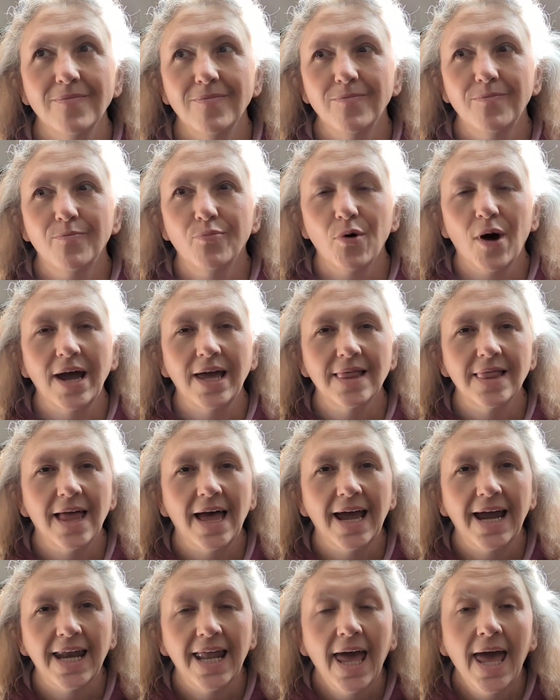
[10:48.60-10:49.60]
bright
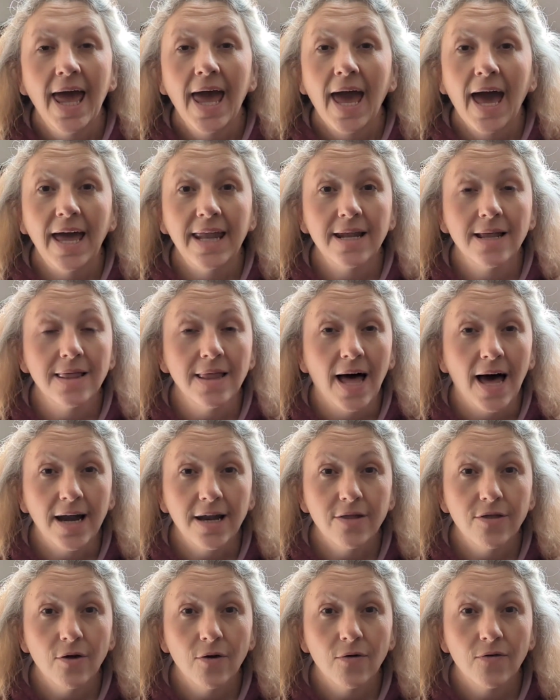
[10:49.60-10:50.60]
light. And a lot of
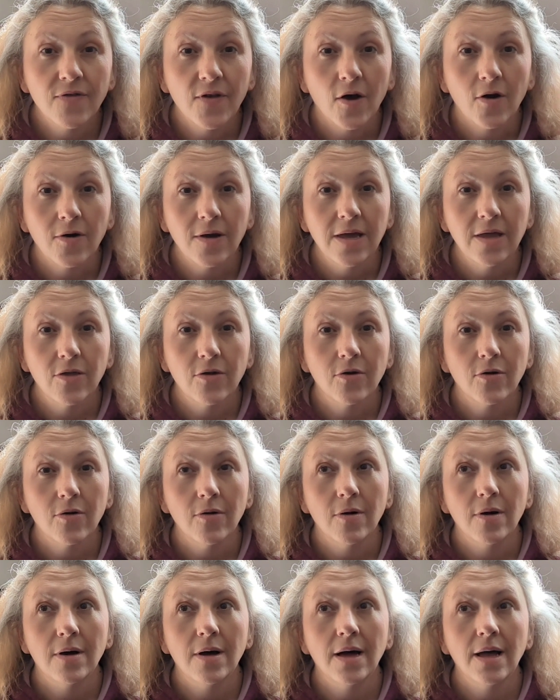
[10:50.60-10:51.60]
those are either
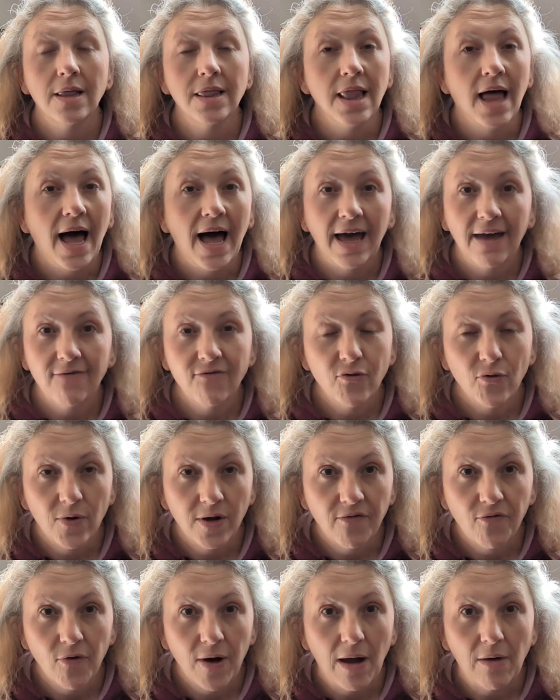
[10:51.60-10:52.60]
live
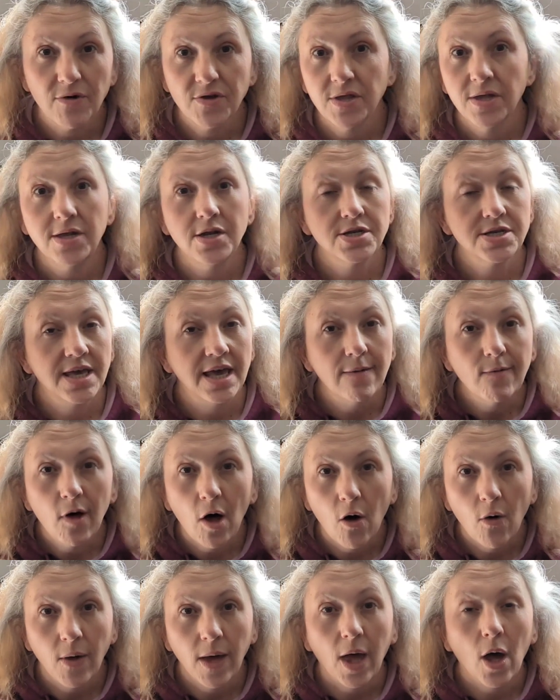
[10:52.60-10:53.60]
24 hours, so they just keep
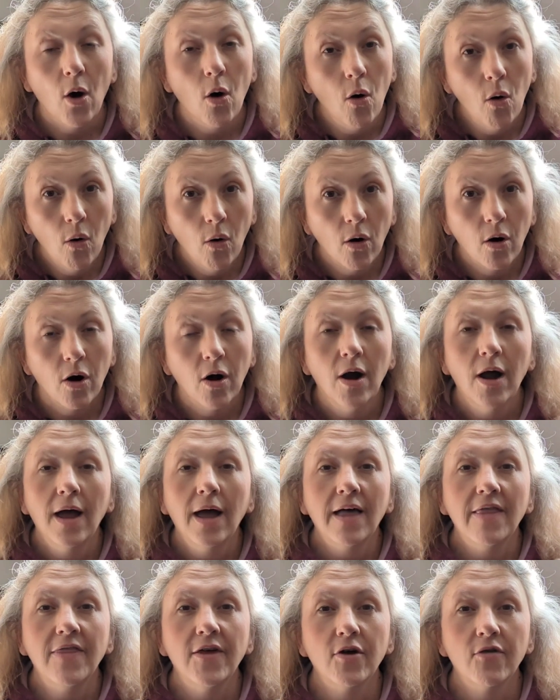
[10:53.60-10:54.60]
going, or
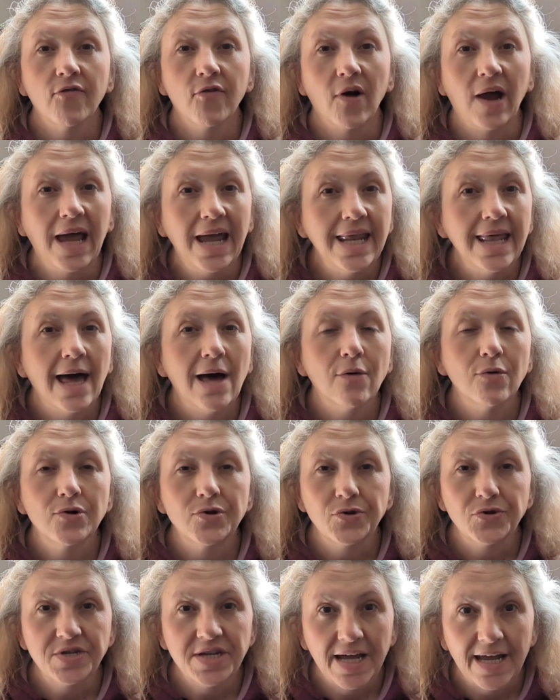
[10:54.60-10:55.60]
they're for 8 hours
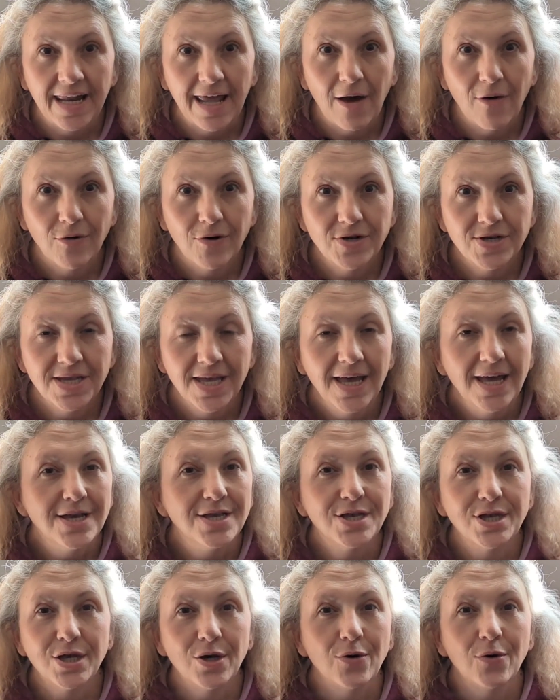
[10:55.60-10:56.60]
or 10 hours,
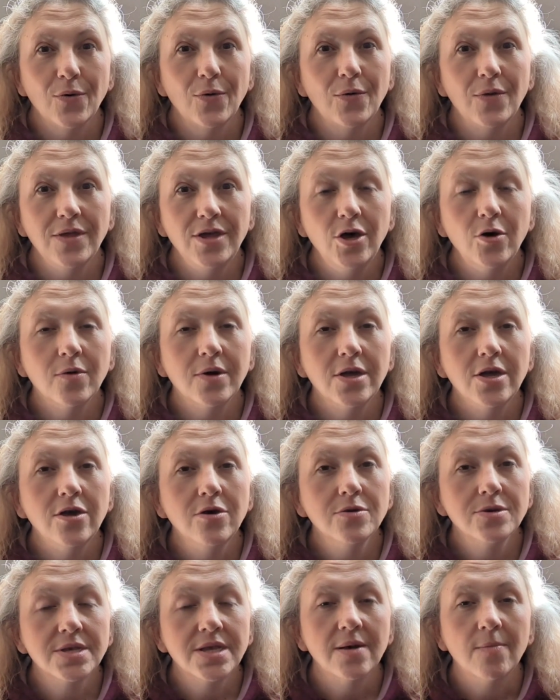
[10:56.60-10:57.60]
so you can
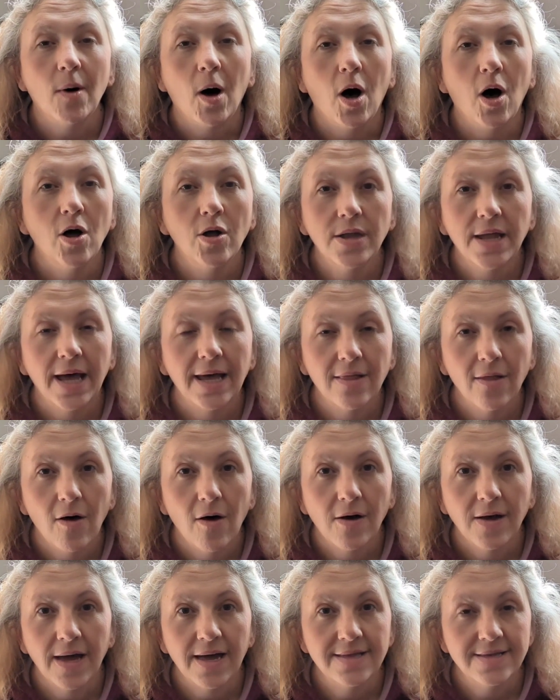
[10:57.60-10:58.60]
use them all night
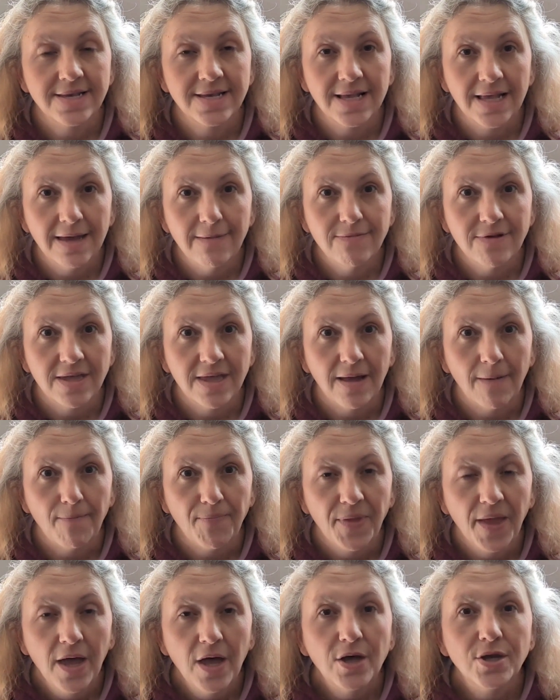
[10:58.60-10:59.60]
long and sleep to them.
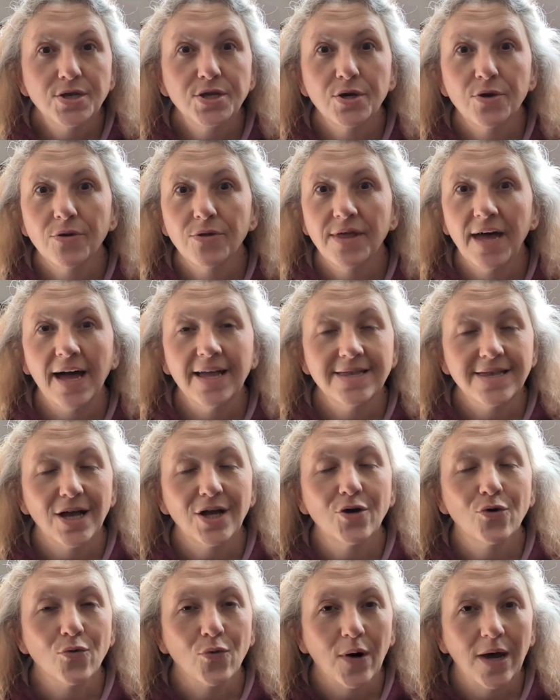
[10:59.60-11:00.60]
So that's a
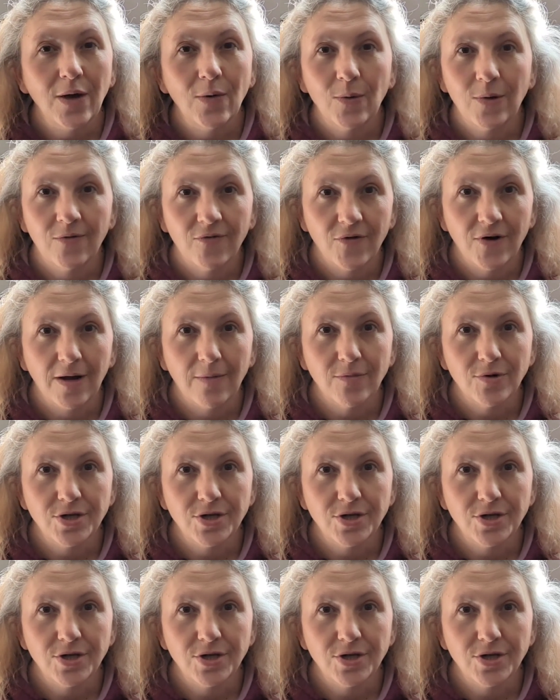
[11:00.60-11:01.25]
great one for number